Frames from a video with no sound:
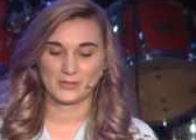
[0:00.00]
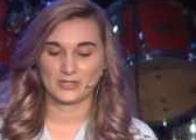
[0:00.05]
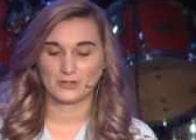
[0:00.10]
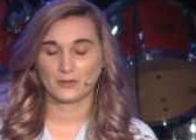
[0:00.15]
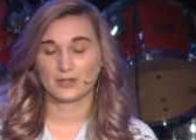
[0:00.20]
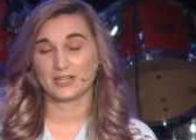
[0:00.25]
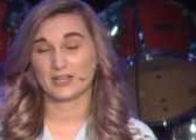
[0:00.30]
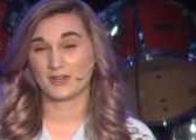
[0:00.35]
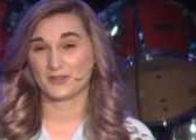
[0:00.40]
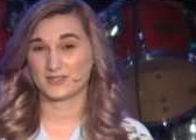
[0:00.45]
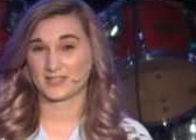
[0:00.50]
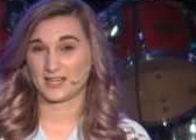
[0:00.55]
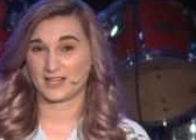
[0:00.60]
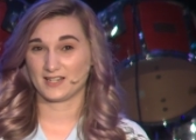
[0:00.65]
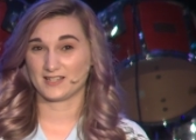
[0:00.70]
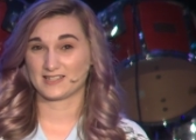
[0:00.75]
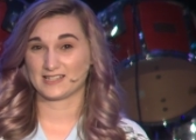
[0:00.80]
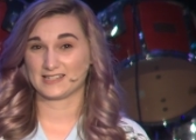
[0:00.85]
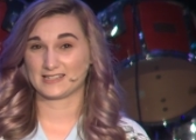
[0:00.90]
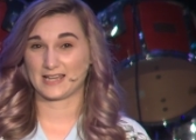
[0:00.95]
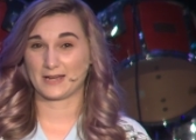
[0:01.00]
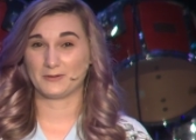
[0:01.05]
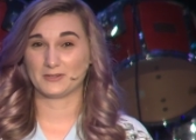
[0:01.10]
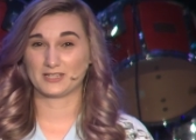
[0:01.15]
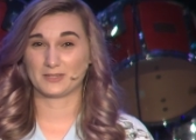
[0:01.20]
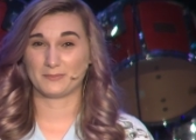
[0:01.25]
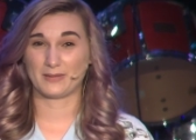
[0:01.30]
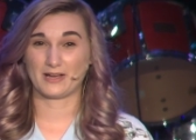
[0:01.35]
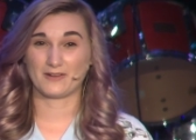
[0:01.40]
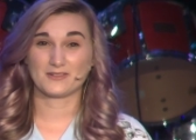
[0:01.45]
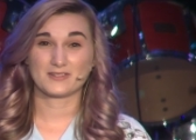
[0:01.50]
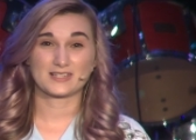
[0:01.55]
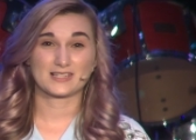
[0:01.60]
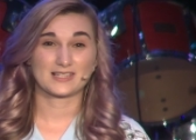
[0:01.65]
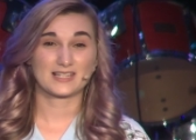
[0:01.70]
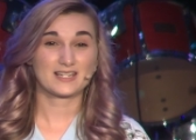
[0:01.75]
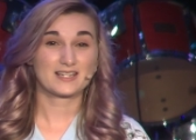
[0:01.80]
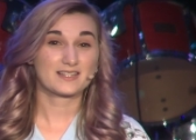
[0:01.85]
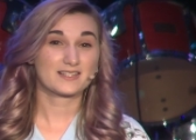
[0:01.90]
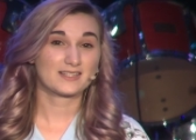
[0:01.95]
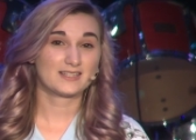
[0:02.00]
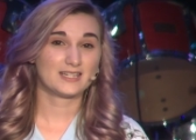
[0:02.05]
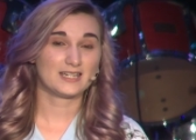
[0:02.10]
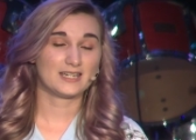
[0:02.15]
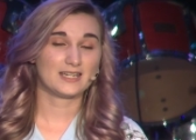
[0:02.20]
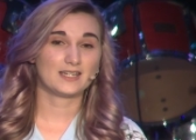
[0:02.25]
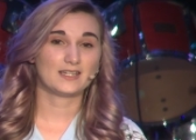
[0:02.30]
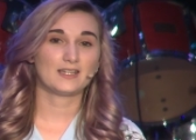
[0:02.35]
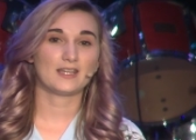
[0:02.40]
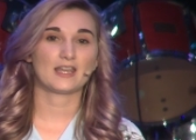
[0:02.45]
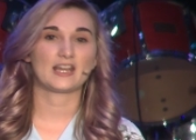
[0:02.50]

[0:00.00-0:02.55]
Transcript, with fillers: been going to Hosanna since I was about 16,